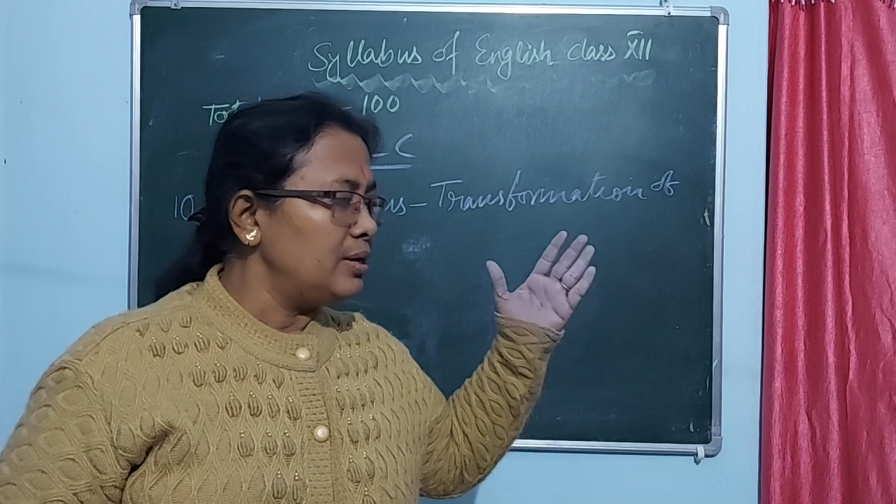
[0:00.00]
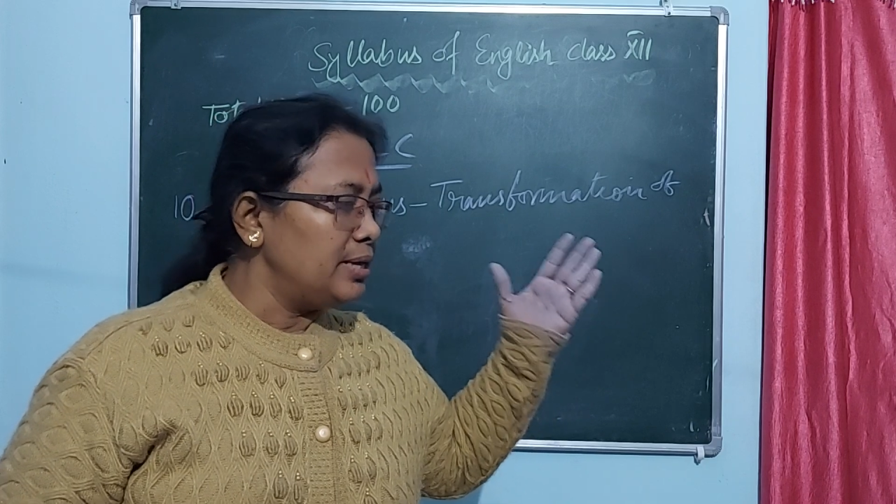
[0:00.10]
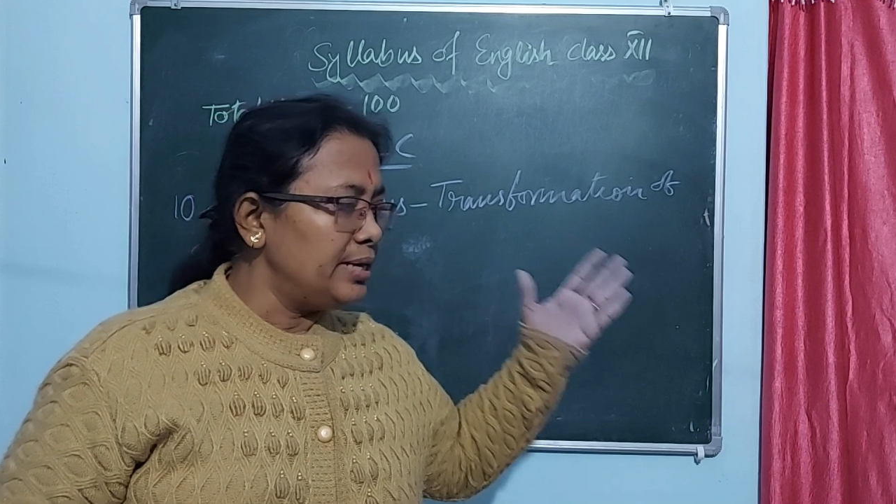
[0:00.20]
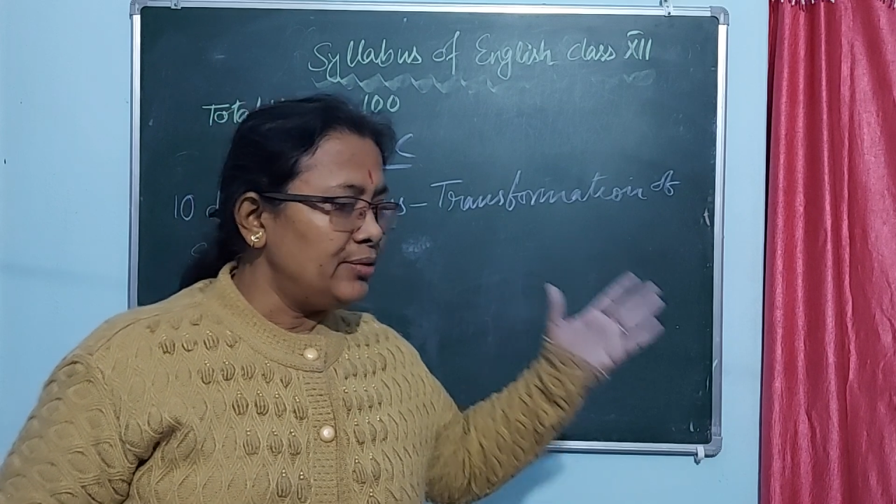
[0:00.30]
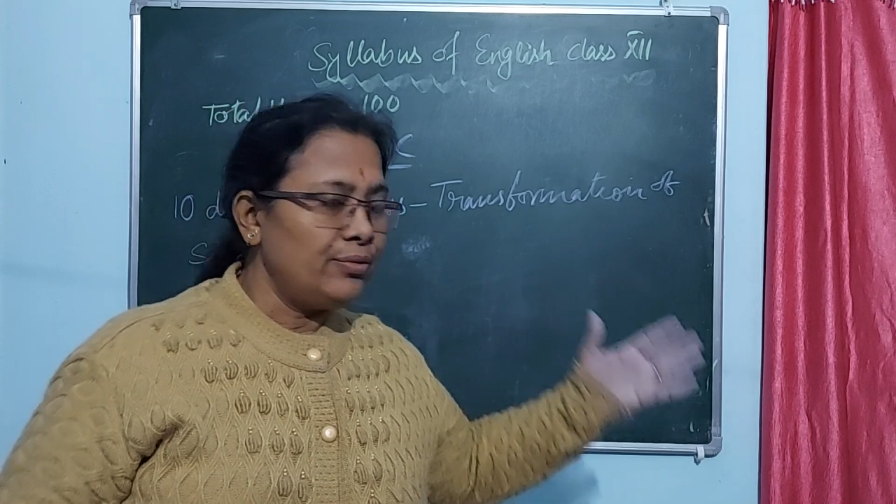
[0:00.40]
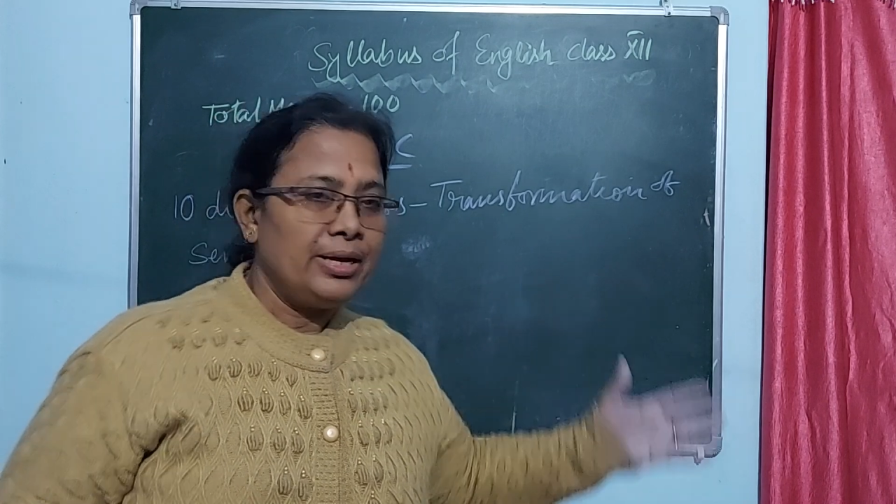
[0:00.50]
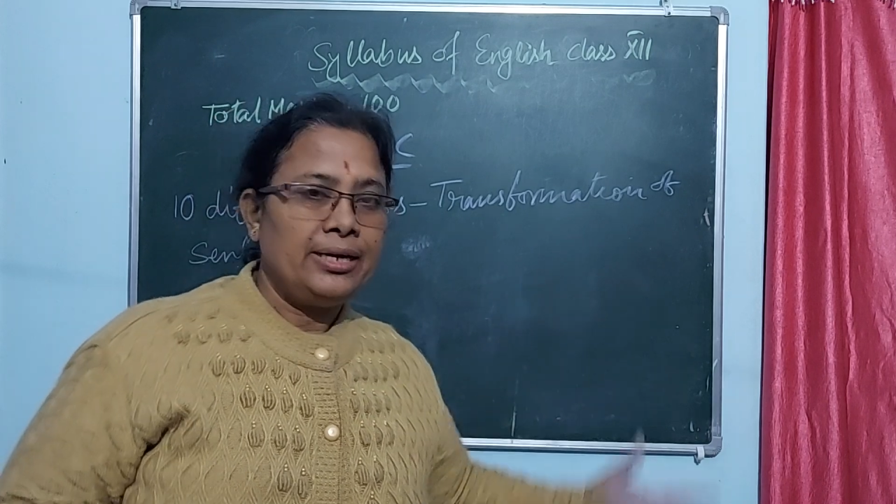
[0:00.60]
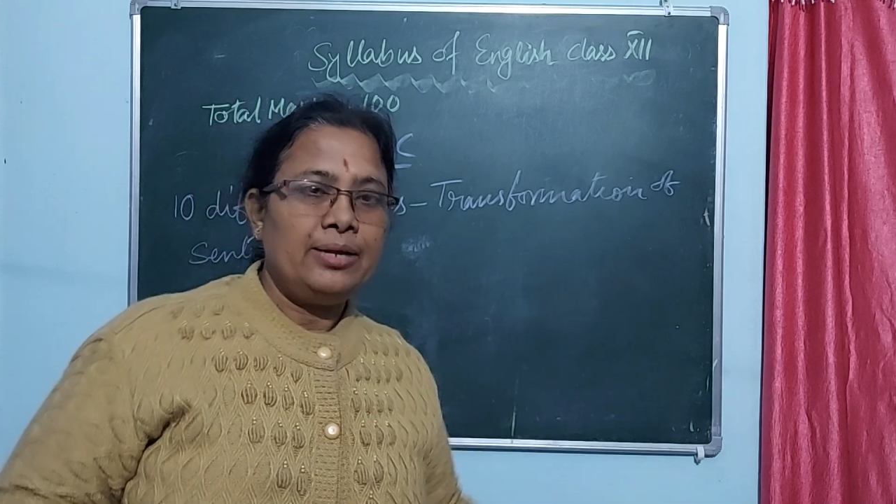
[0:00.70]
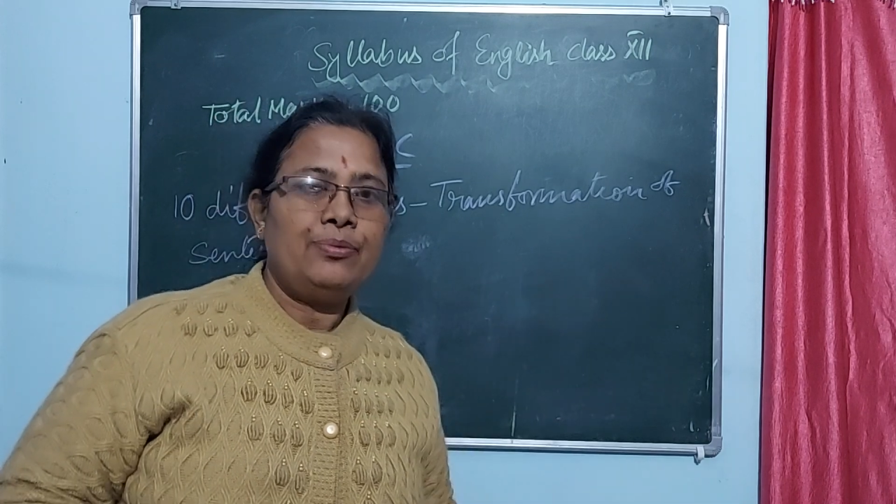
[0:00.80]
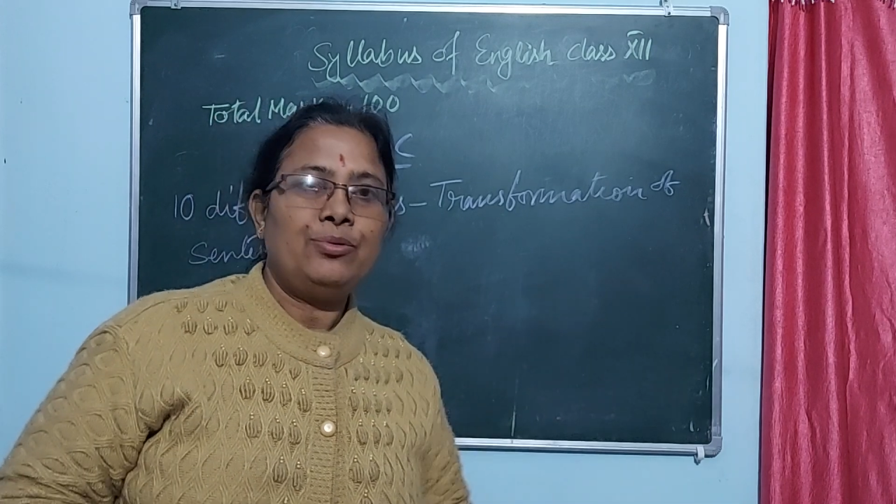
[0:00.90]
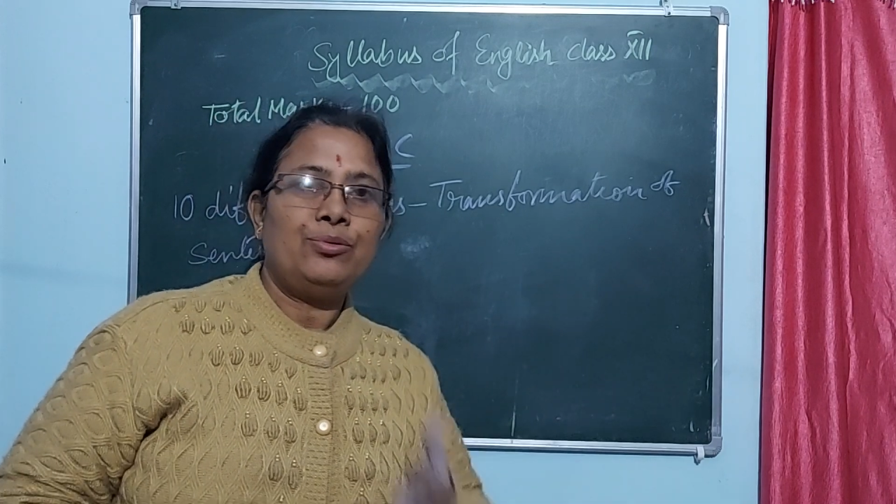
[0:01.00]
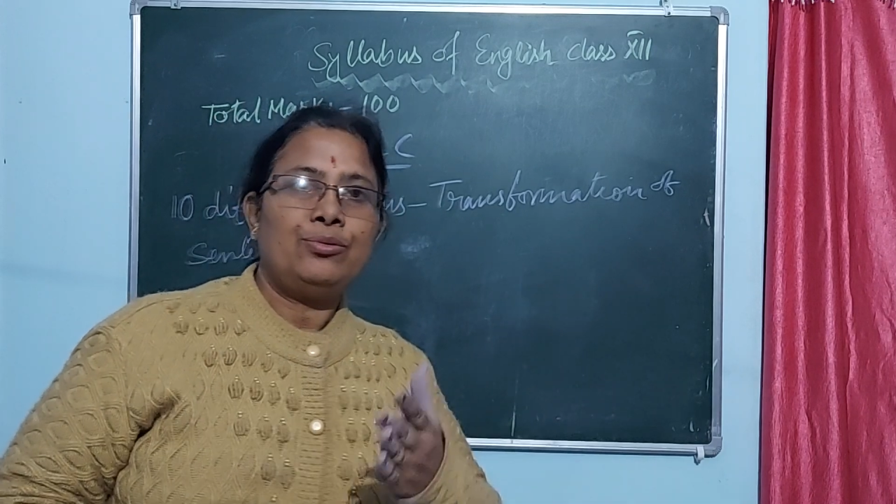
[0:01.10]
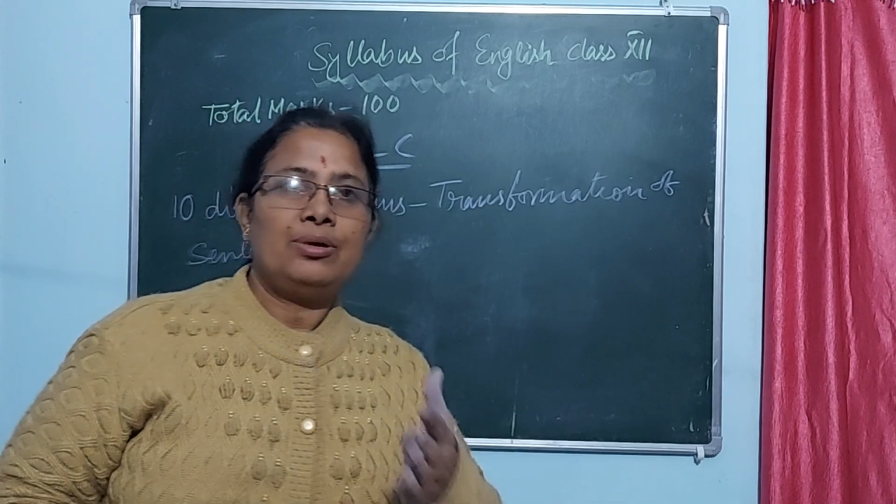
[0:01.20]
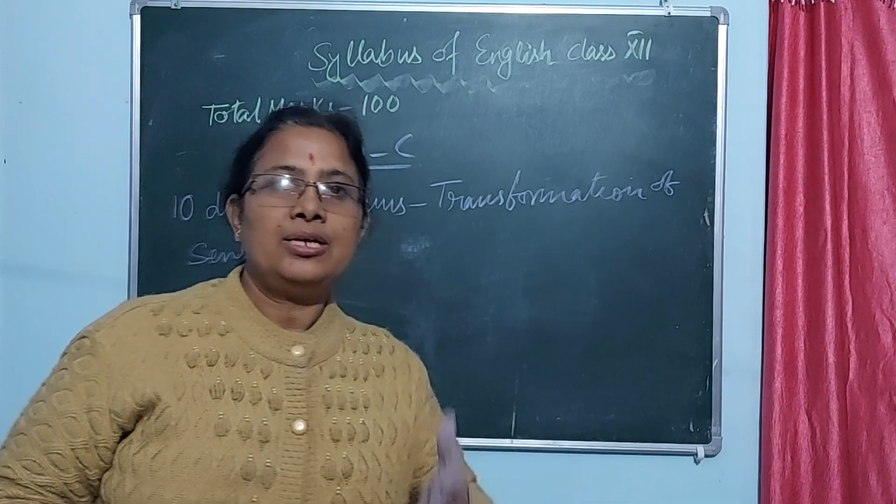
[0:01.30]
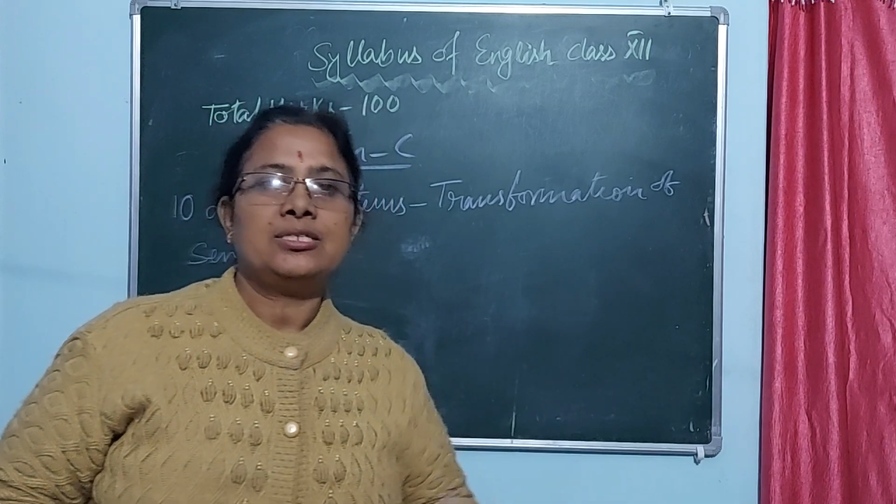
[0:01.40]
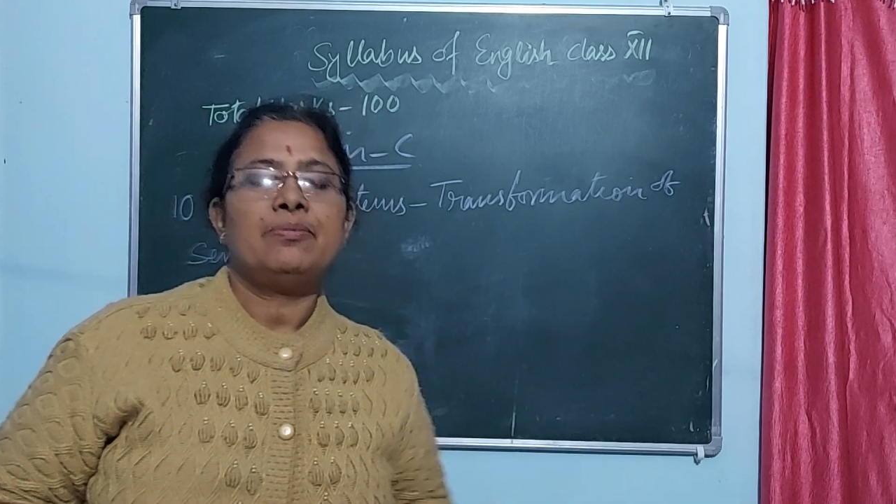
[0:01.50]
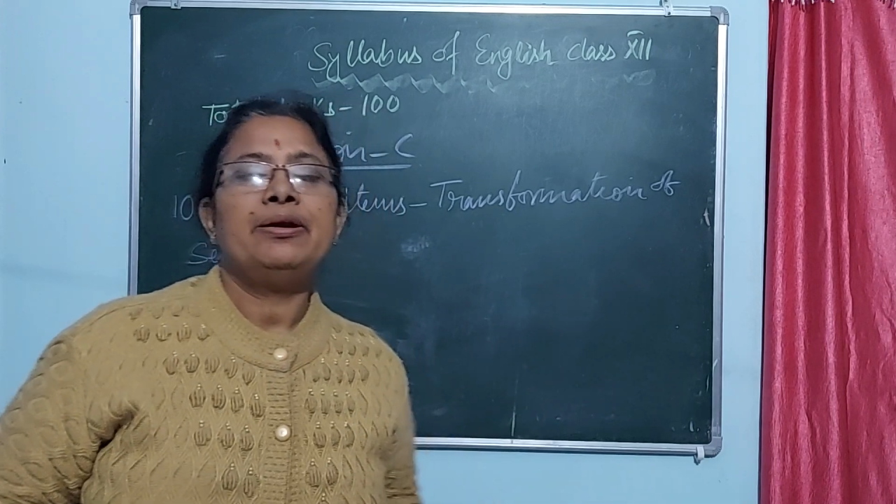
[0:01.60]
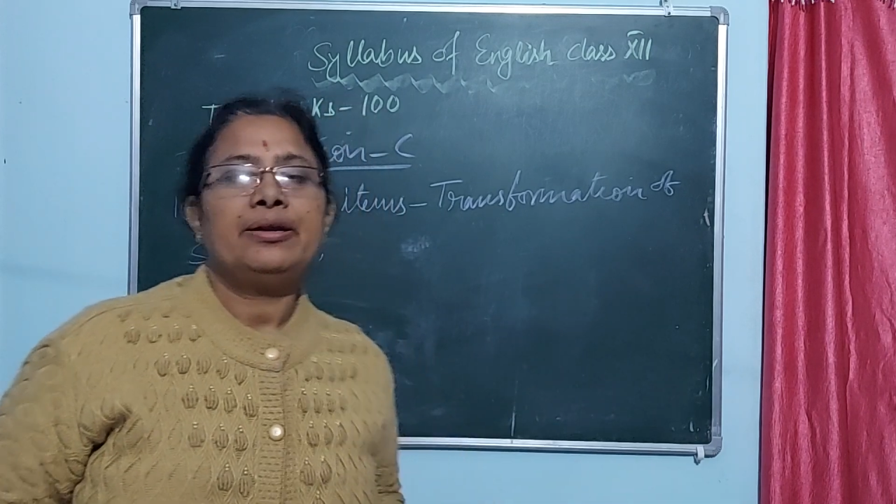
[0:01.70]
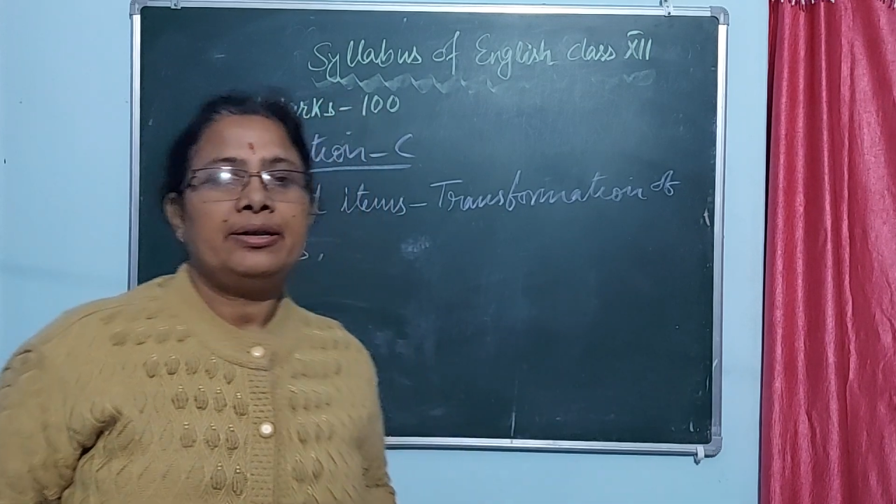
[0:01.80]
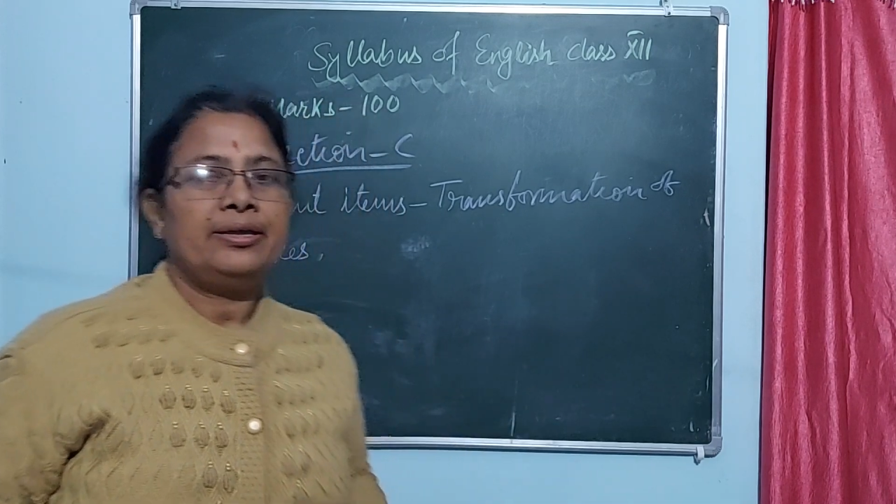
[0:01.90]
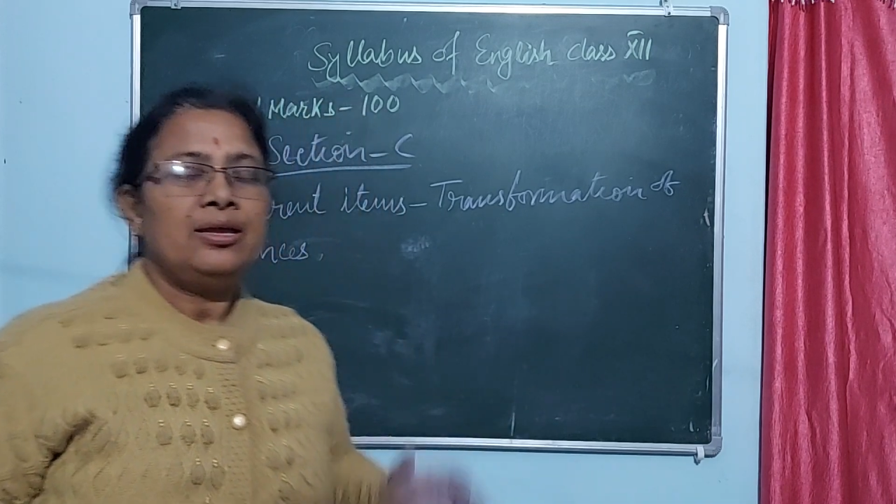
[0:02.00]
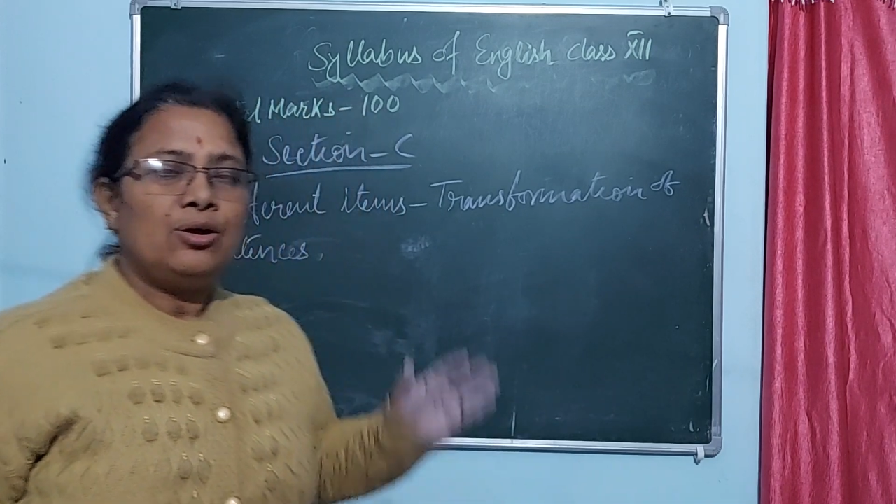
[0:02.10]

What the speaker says: interrogative to exclamatory.